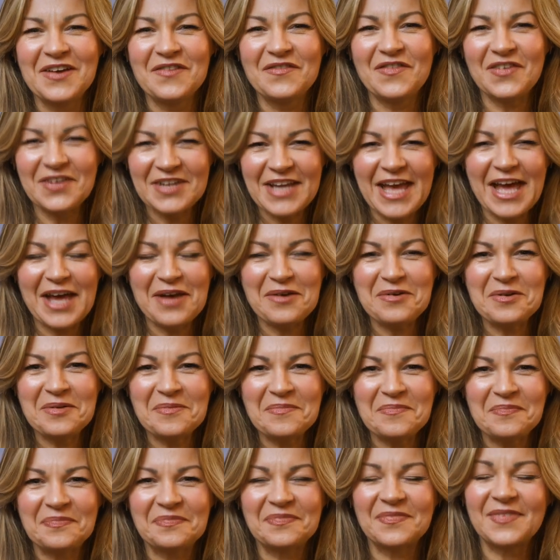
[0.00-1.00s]
For now,
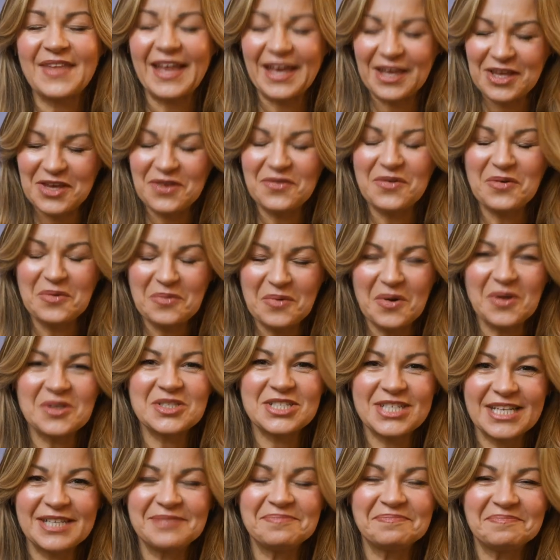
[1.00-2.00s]
thank you for
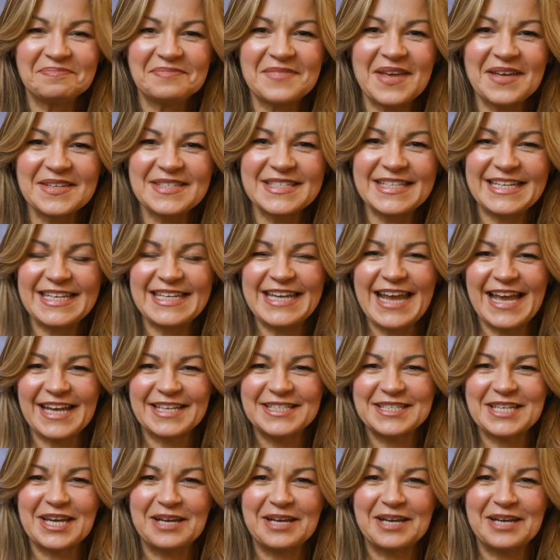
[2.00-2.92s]
watching. I'll see you next